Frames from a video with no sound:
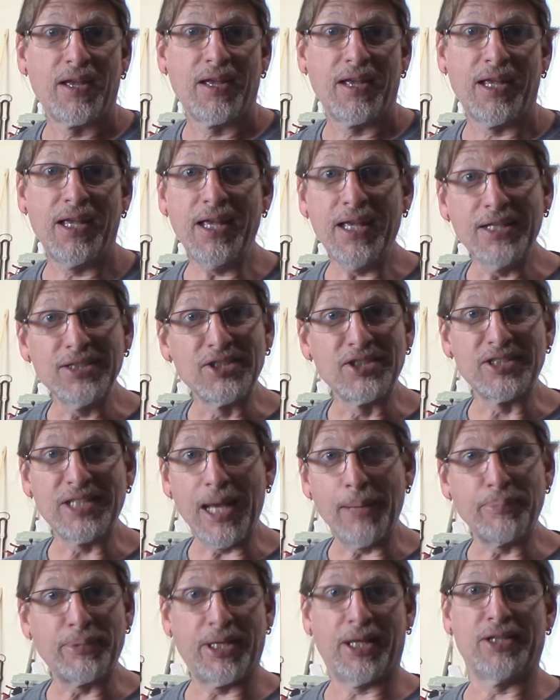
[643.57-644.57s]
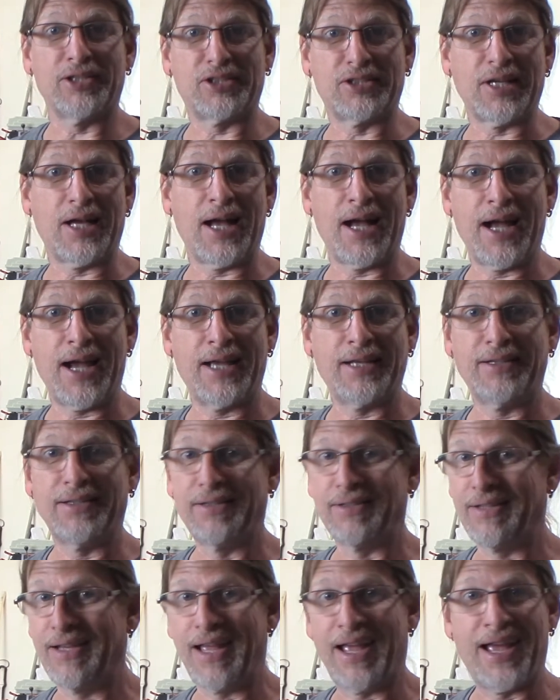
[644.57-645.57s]
He had stepped
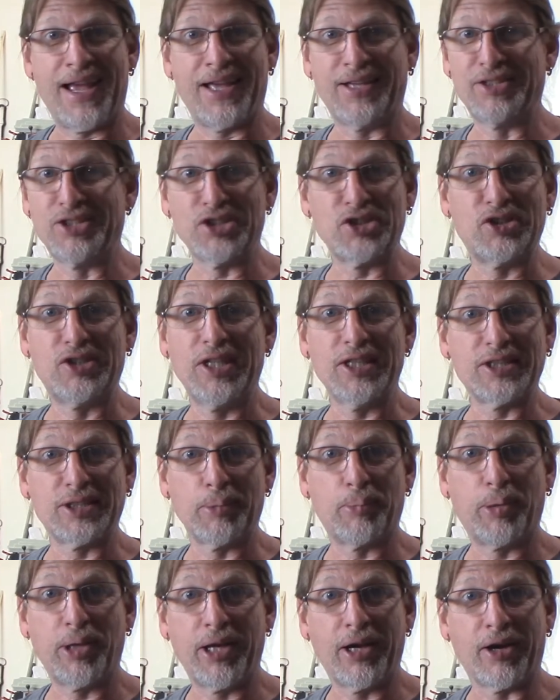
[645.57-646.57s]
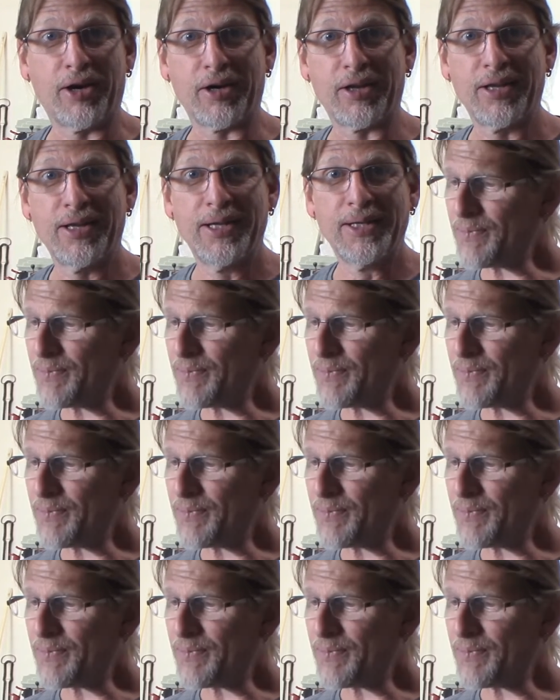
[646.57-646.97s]
outside and just disappeared.